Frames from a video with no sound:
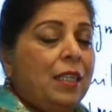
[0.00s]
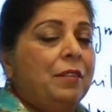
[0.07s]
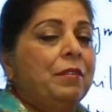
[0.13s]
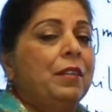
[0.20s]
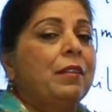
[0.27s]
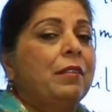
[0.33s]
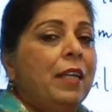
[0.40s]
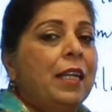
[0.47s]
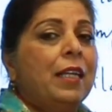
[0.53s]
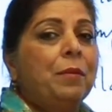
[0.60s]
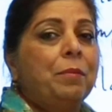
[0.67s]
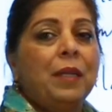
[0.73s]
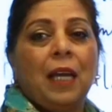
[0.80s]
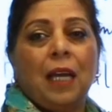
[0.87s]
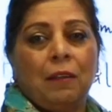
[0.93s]
It will really
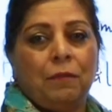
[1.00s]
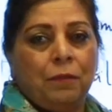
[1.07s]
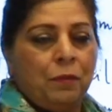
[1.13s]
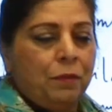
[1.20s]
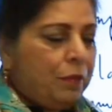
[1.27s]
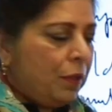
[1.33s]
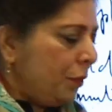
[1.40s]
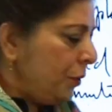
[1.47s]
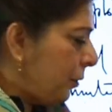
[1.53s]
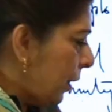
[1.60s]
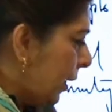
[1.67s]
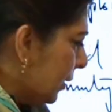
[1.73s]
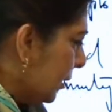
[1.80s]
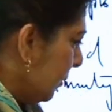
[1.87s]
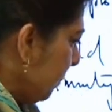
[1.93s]
be helpful for you
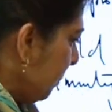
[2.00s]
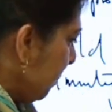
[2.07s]
guys.